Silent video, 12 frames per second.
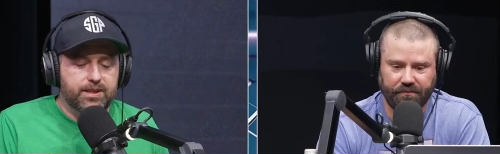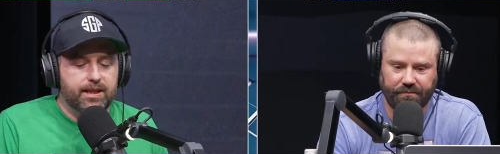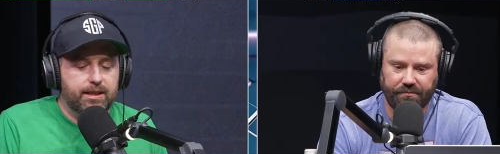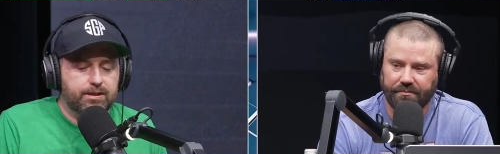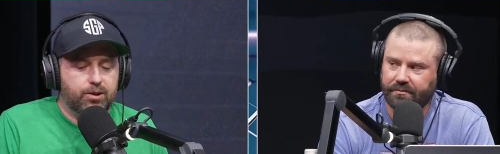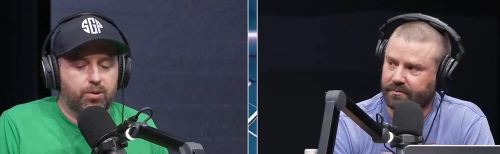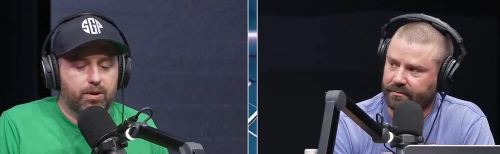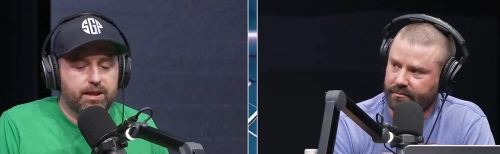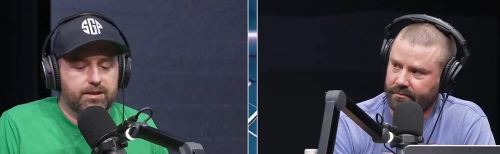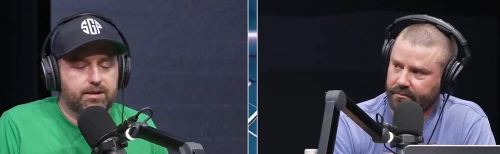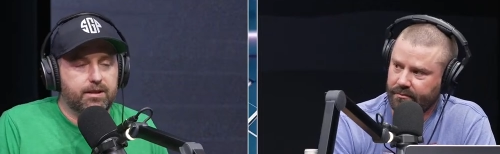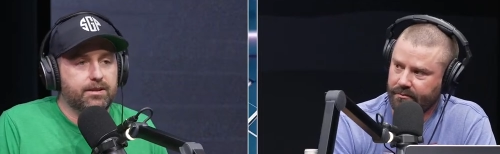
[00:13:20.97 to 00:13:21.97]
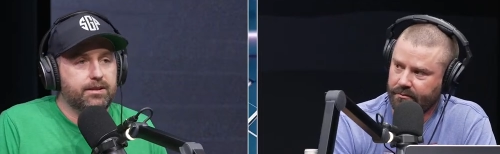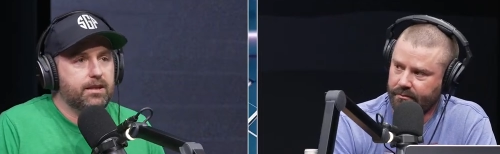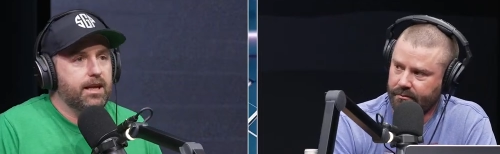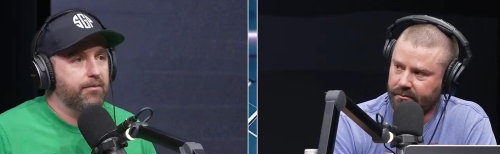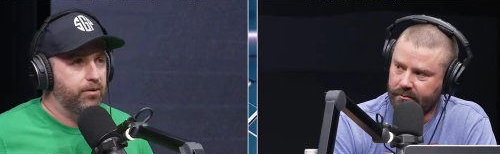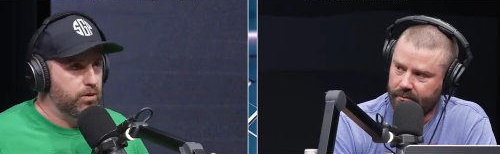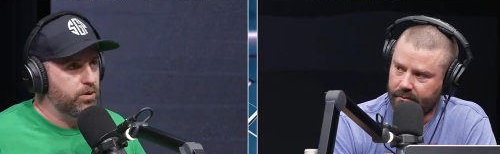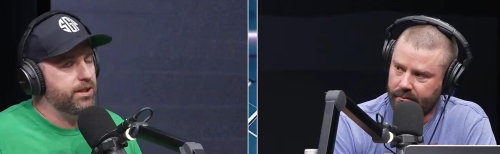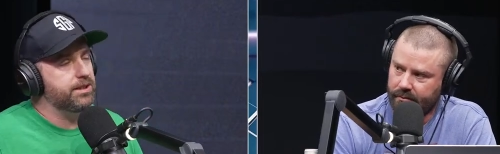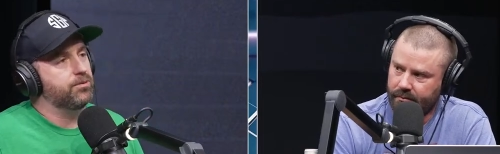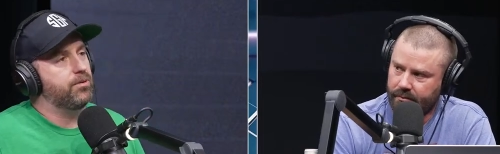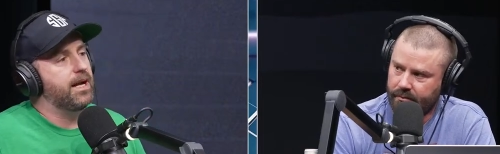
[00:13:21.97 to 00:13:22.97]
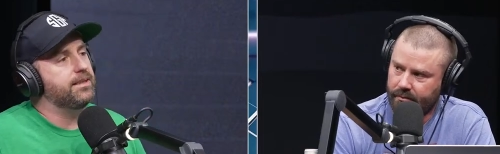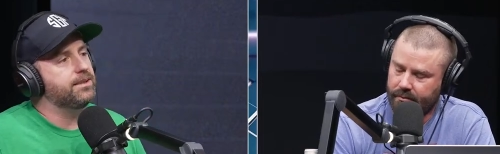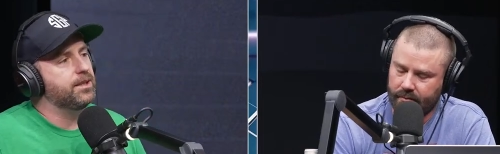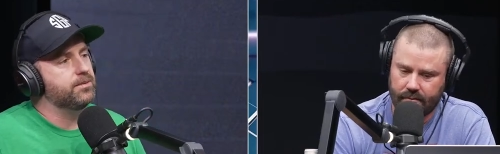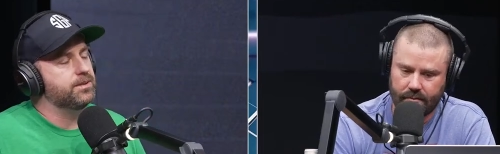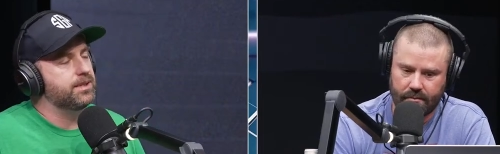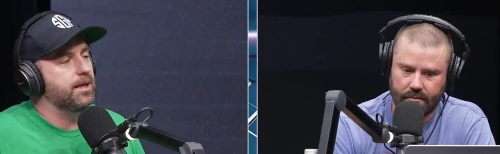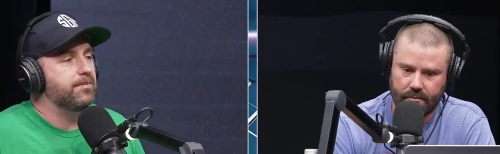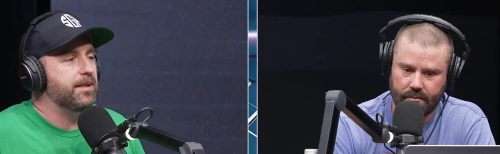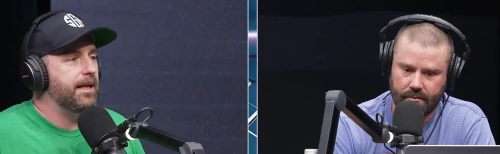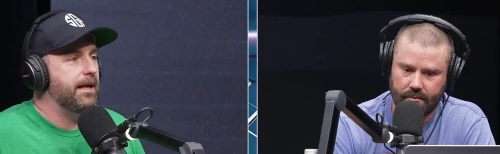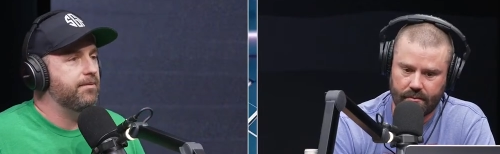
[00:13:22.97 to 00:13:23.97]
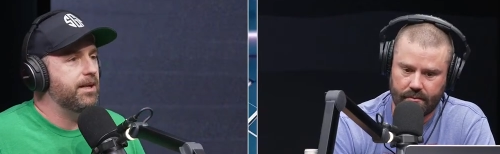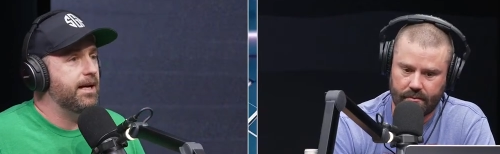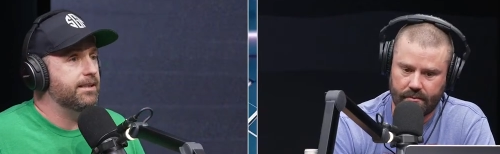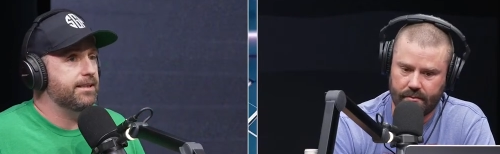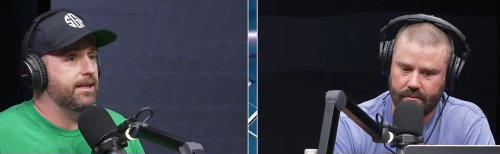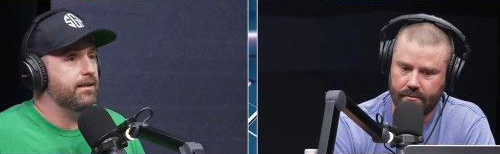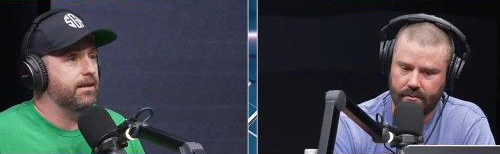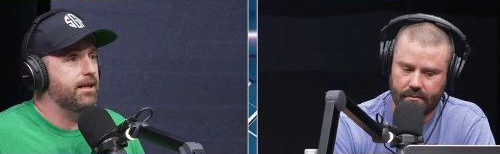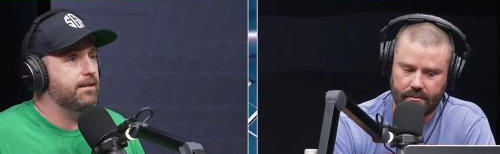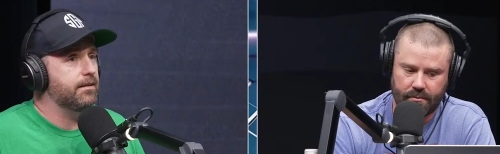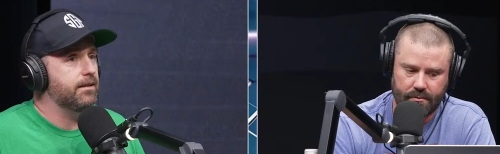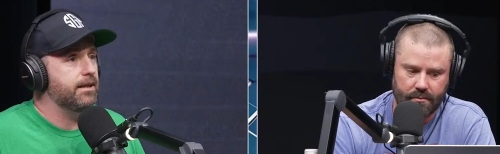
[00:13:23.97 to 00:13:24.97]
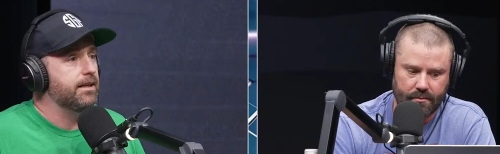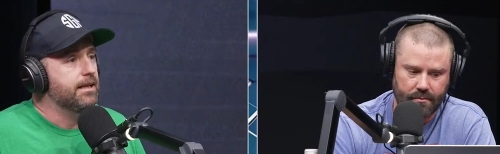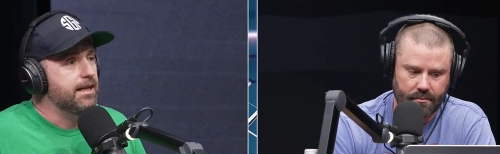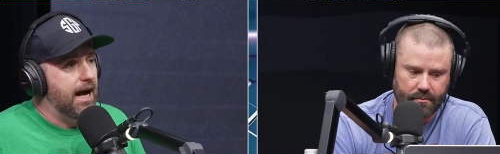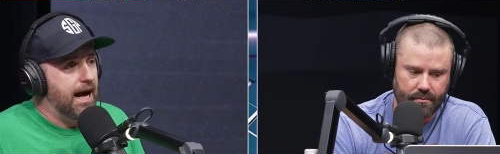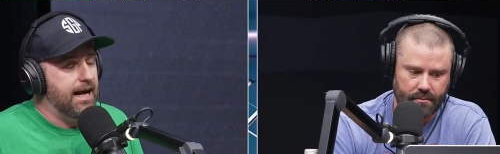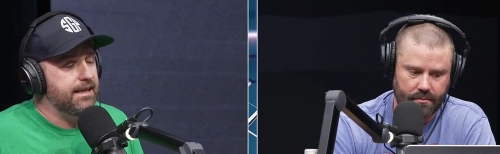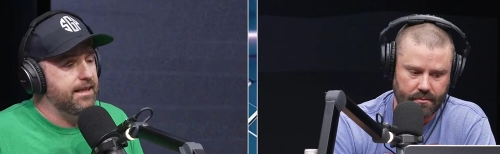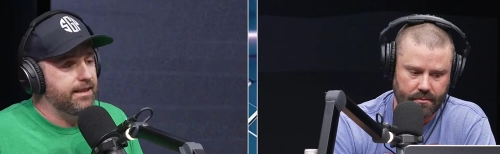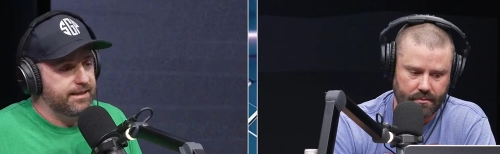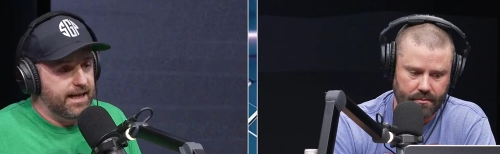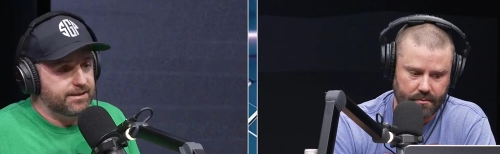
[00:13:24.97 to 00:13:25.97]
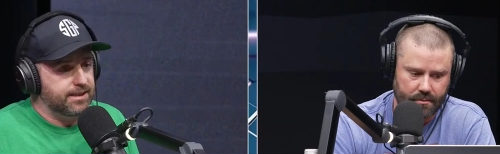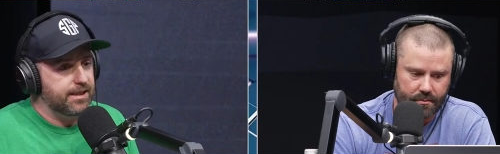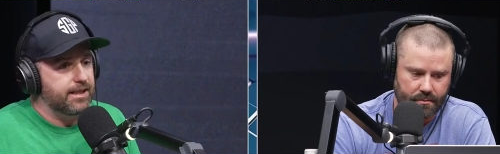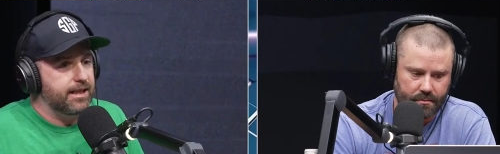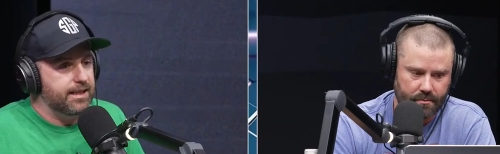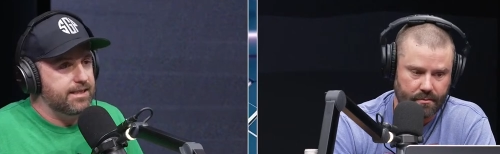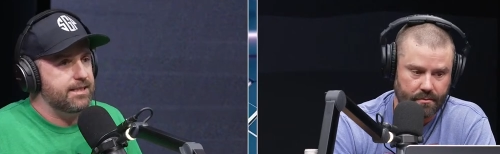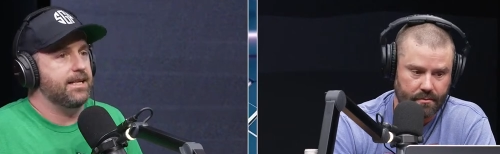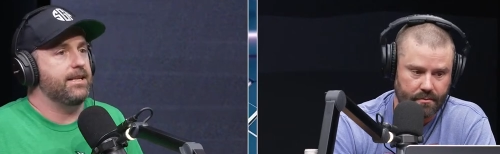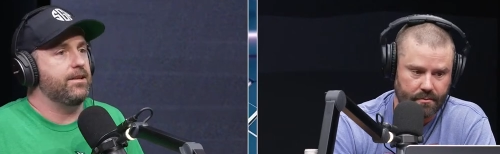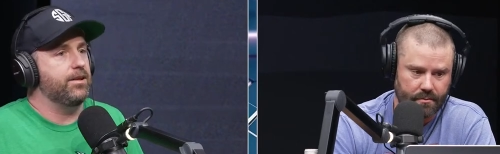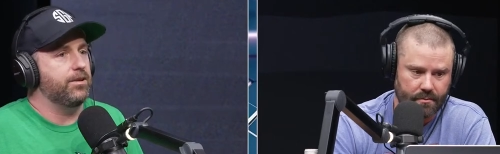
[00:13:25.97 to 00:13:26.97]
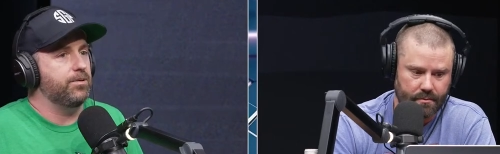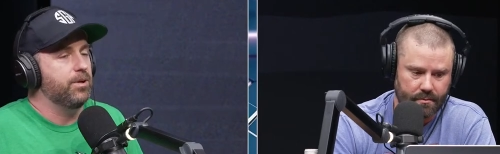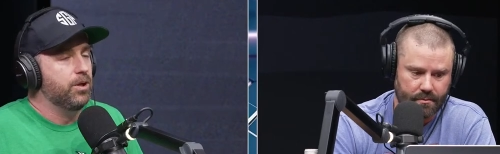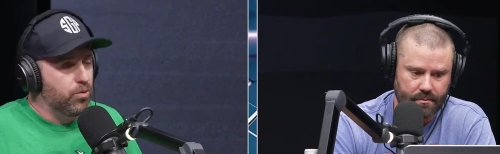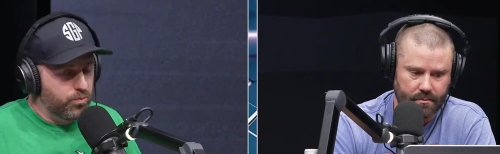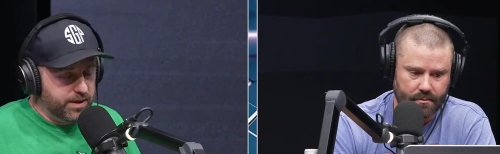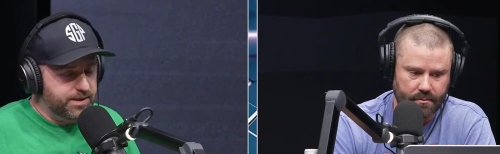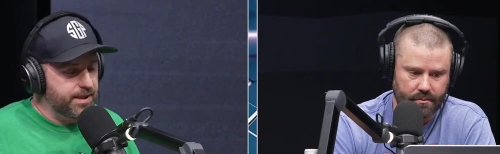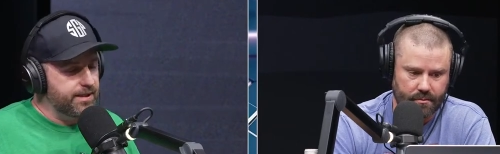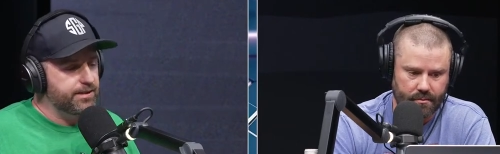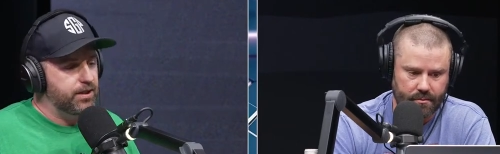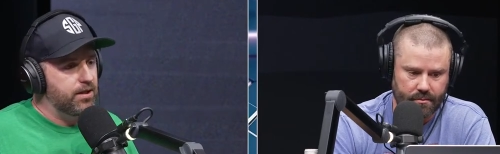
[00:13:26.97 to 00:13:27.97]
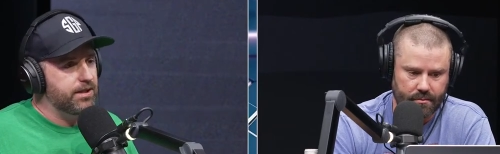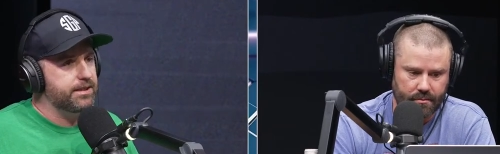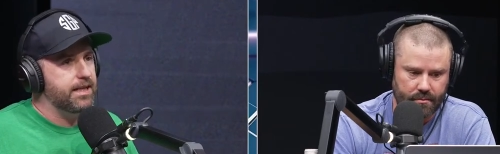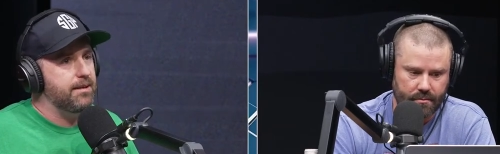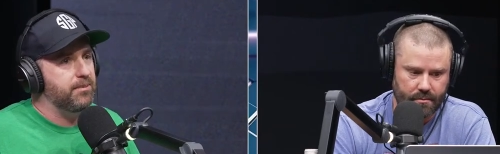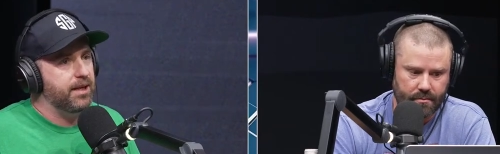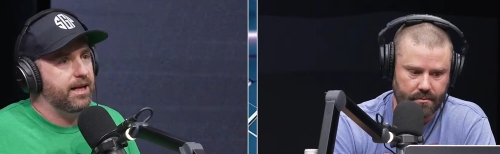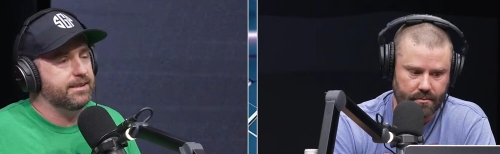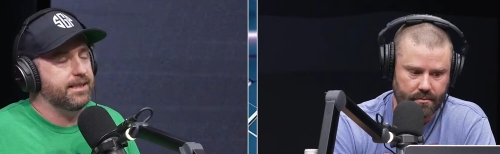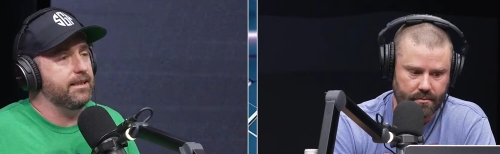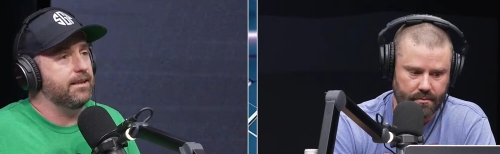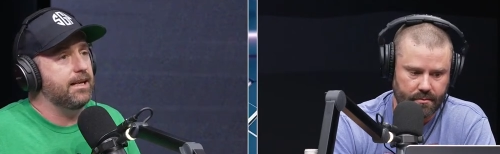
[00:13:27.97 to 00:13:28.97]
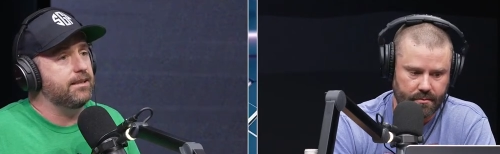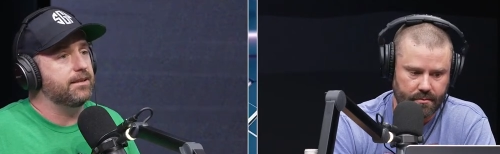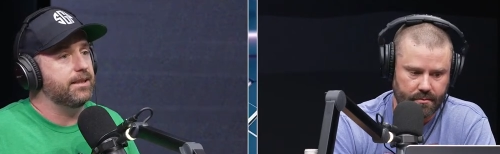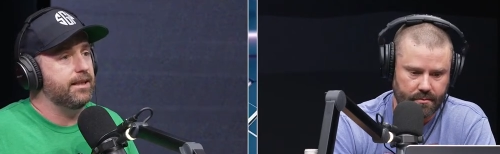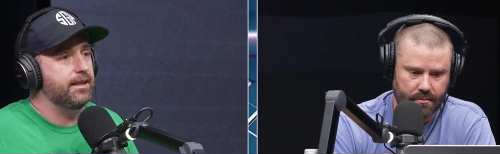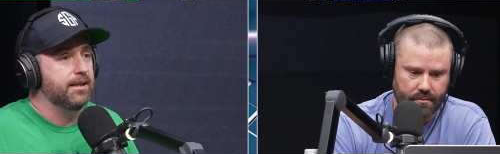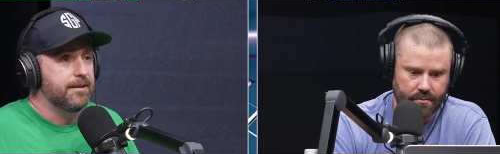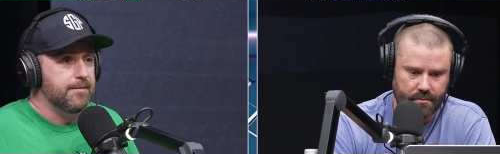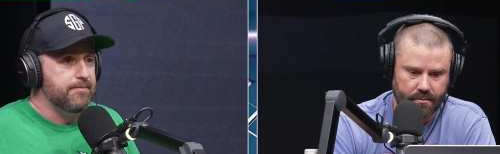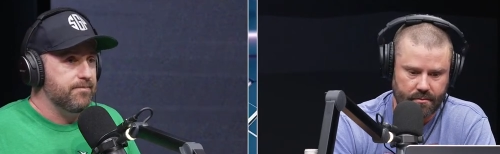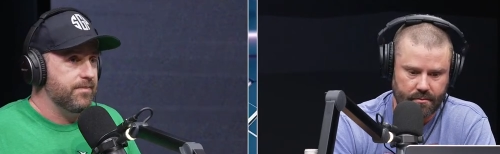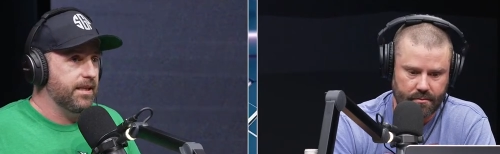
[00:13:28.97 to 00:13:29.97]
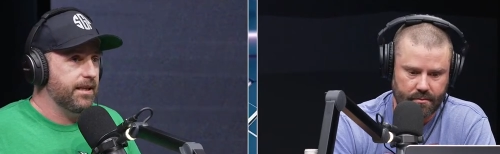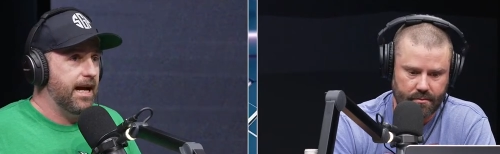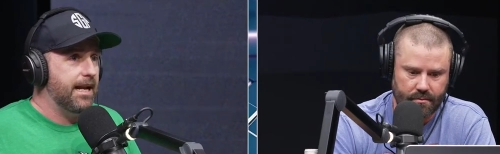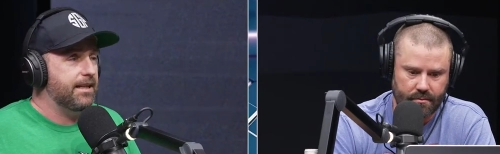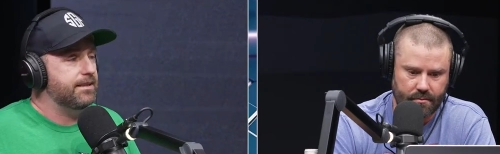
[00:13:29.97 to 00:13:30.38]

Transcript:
Speaker 1: think he's going. If you look at the red zone stuff they gave to Isaiah Likely, I think that's going to continue. We see this all the time. Like Isaiah Likely got a